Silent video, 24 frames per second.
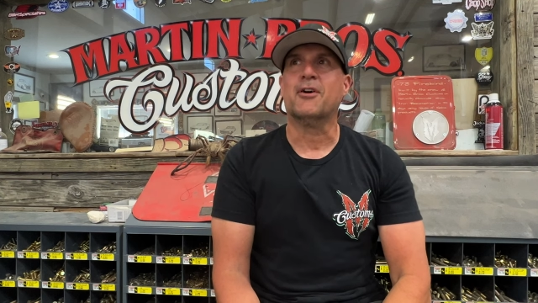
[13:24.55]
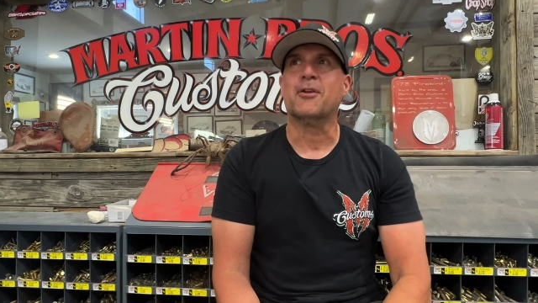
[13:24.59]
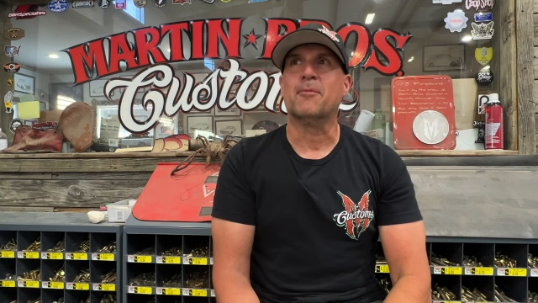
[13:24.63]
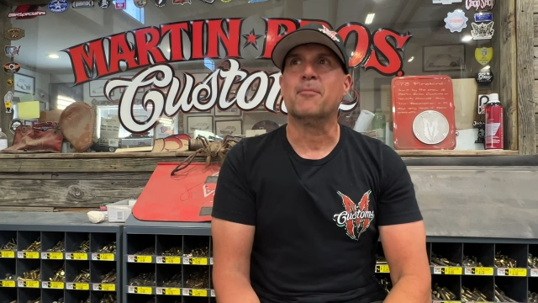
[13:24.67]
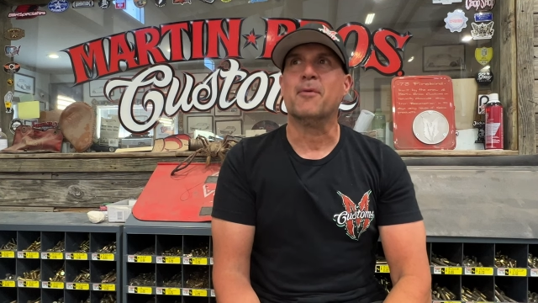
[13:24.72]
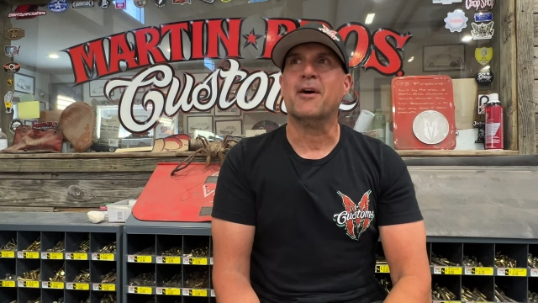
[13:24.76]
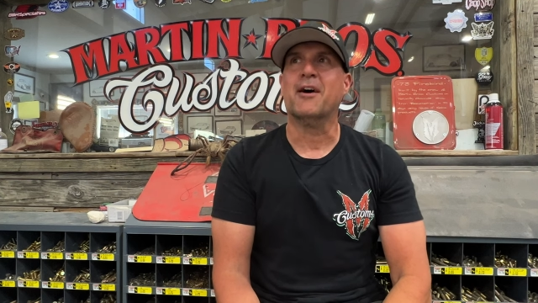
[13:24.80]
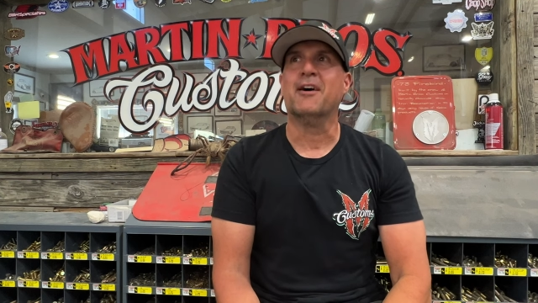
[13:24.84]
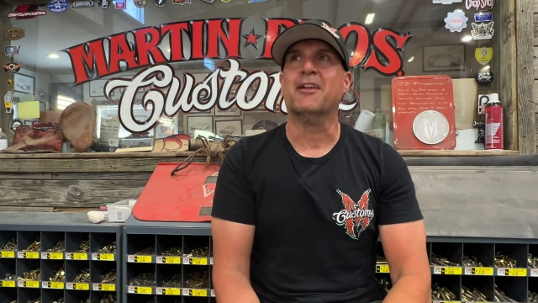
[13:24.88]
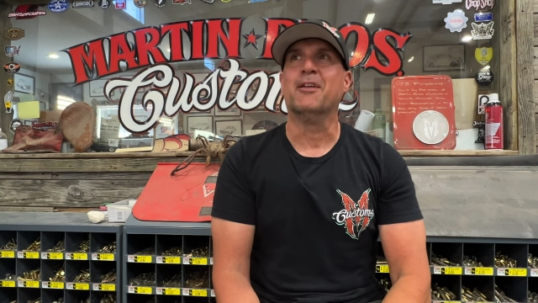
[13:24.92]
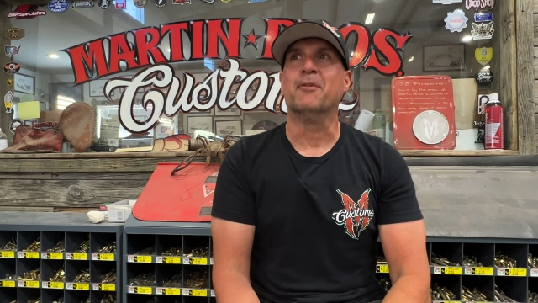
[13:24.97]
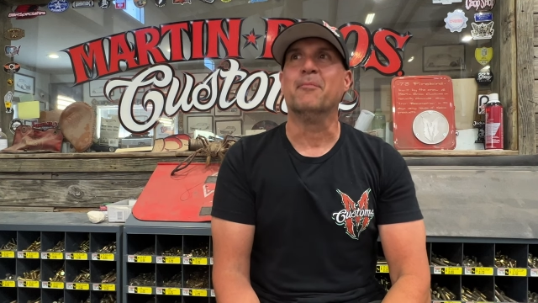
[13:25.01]

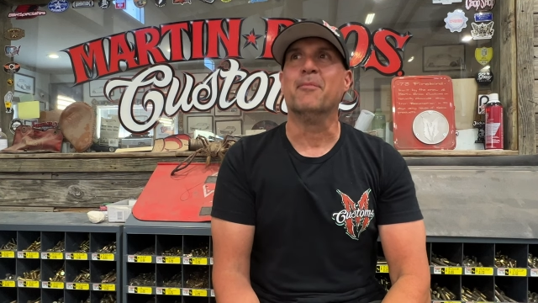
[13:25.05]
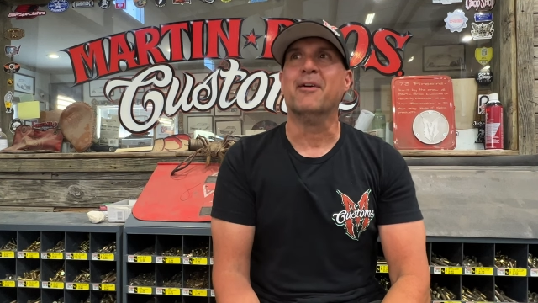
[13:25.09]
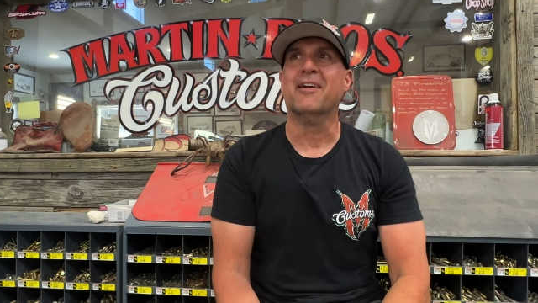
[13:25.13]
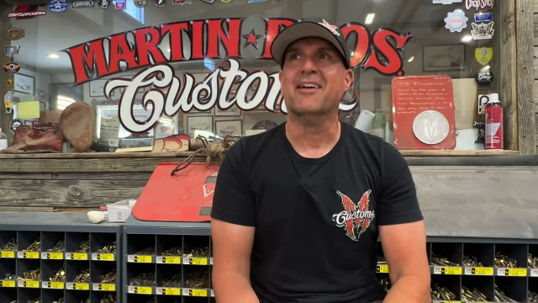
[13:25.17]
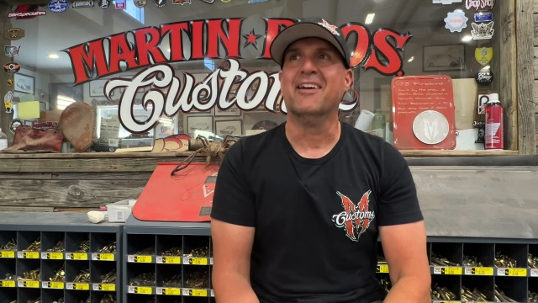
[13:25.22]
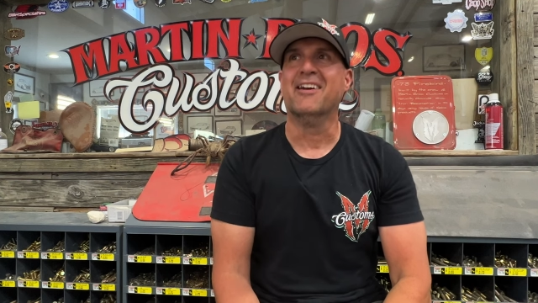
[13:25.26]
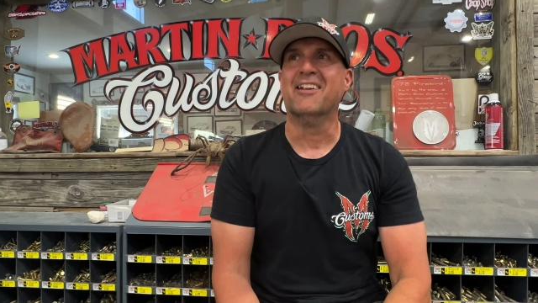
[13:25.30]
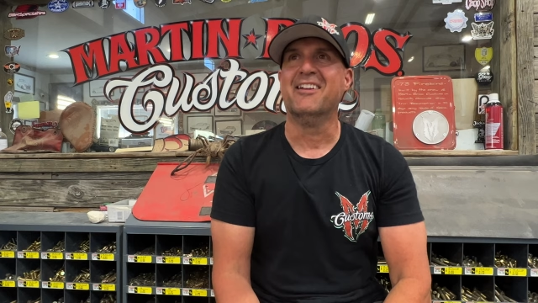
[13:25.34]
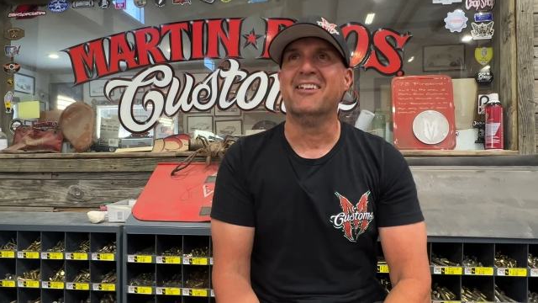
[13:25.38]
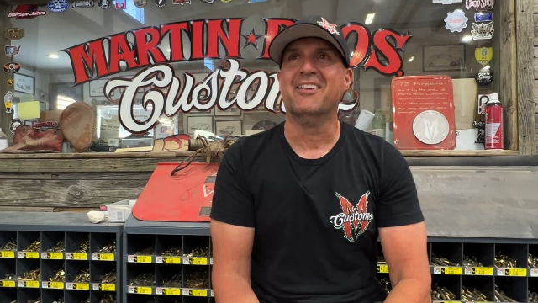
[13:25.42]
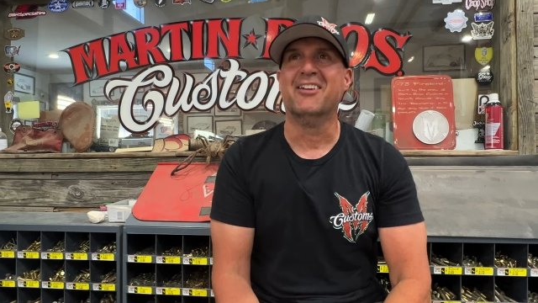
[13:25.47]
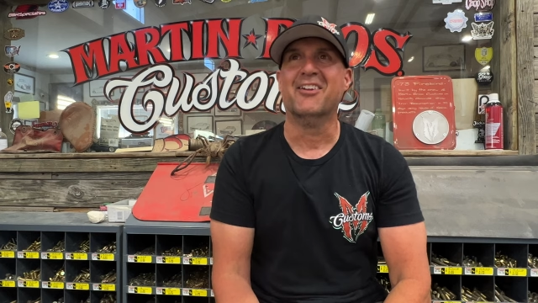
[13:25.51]
about it,
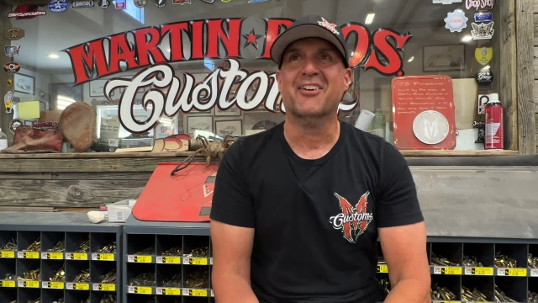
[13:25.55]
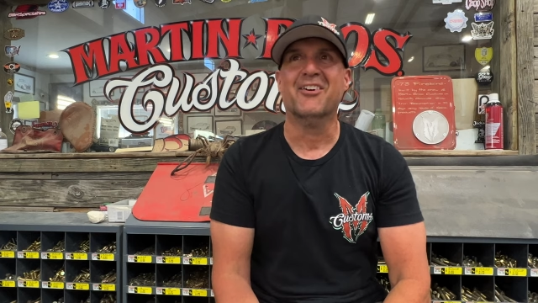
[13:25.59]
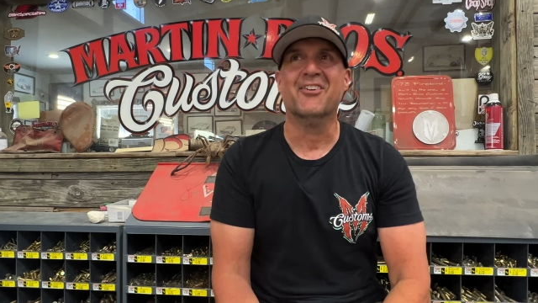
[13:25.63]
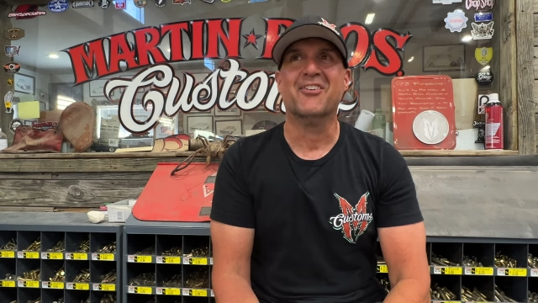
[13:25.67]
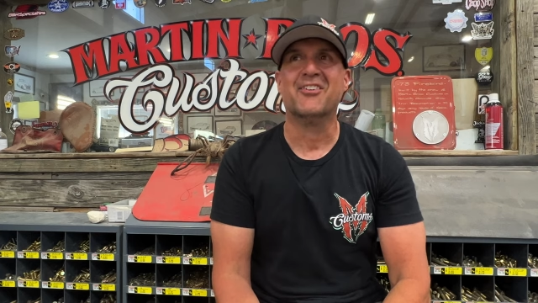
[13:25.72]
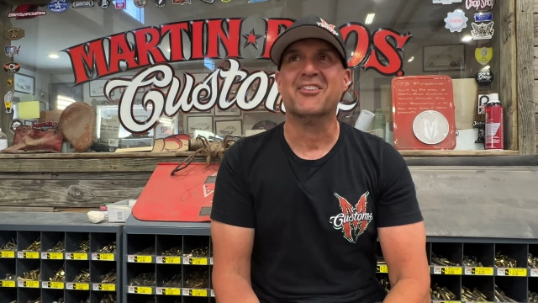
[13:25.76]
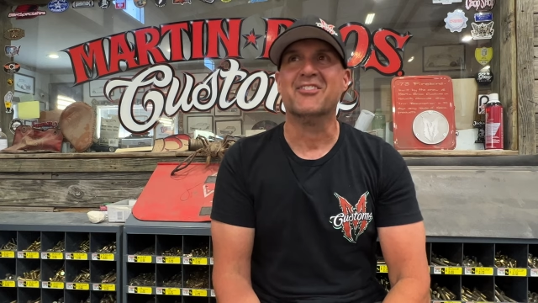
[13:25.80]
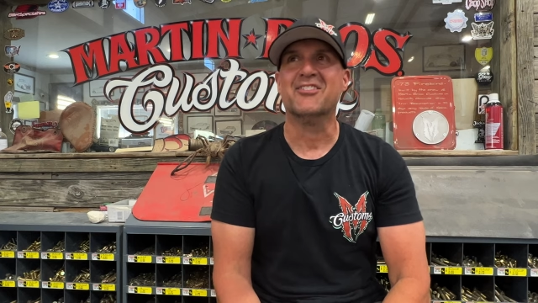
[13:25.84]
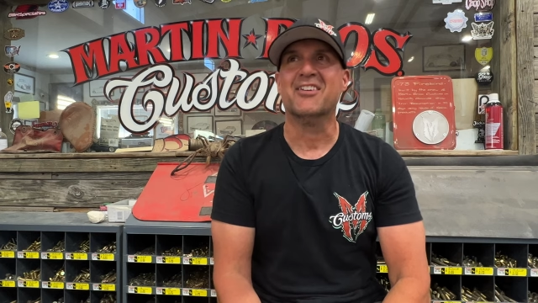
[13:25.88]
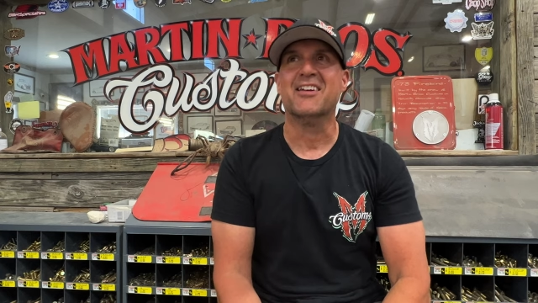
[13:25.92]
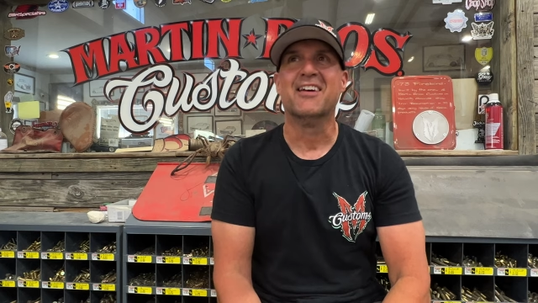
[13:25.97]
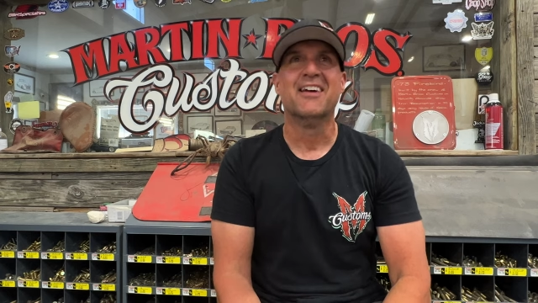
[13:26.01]
man, you know,
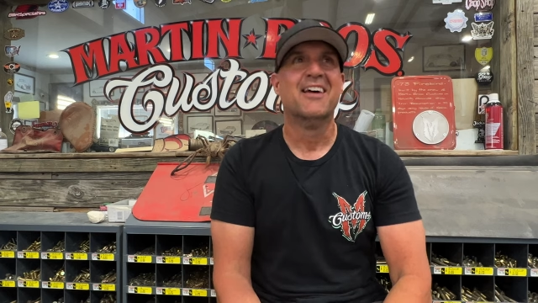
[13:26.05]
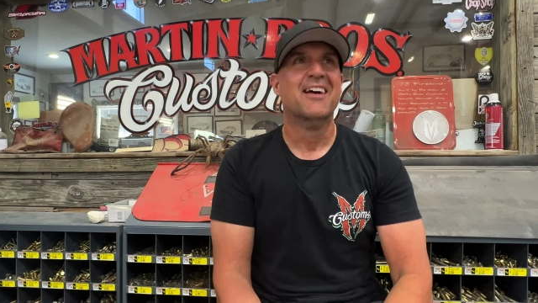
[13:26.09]
because